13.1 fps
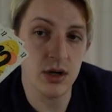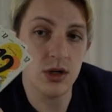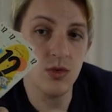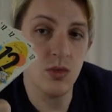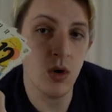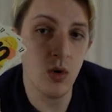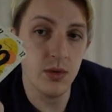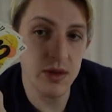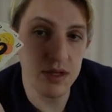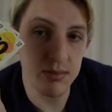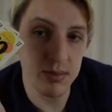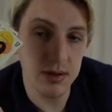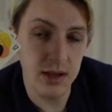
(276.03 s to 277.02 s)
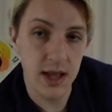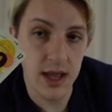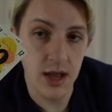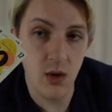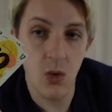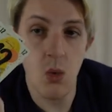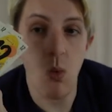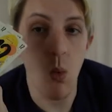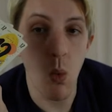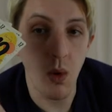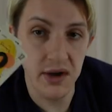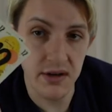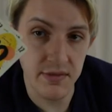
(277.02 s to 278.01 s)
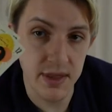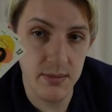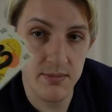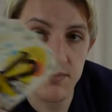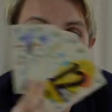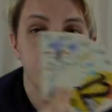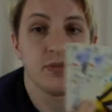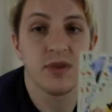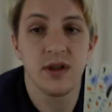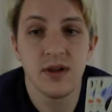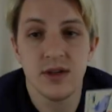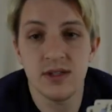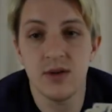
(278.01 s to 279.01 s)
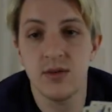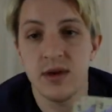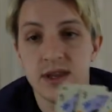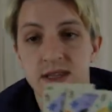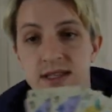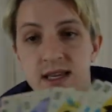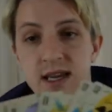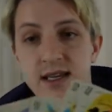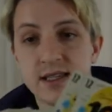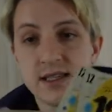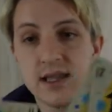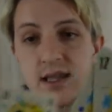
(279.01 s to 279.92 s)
you only play one of them. So in this case,